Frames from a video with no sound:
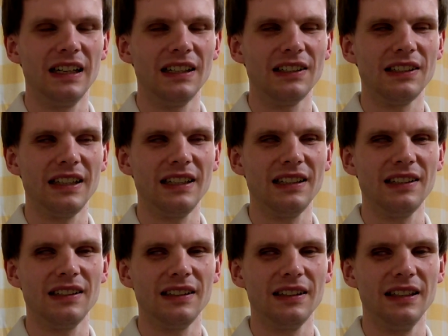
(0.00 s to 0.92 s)
As I
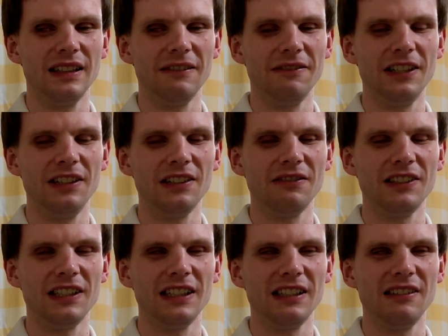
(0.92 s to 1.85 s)
said, in a
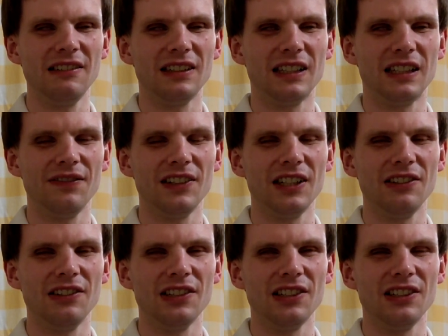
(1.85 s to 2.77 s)
future video I'm
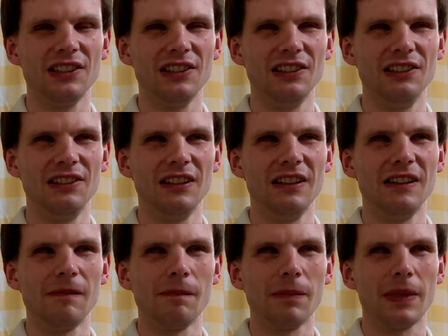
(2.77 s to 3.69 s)
going to
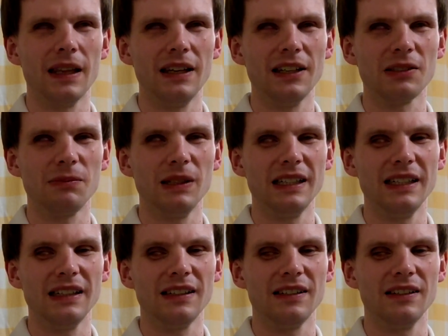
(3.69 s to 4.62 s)

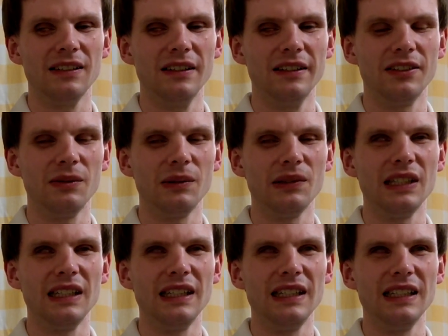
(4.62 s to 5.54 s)
explain some
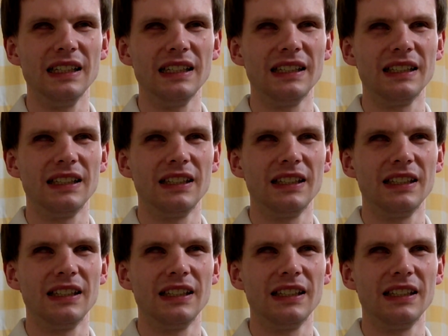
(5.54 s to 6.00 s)
of the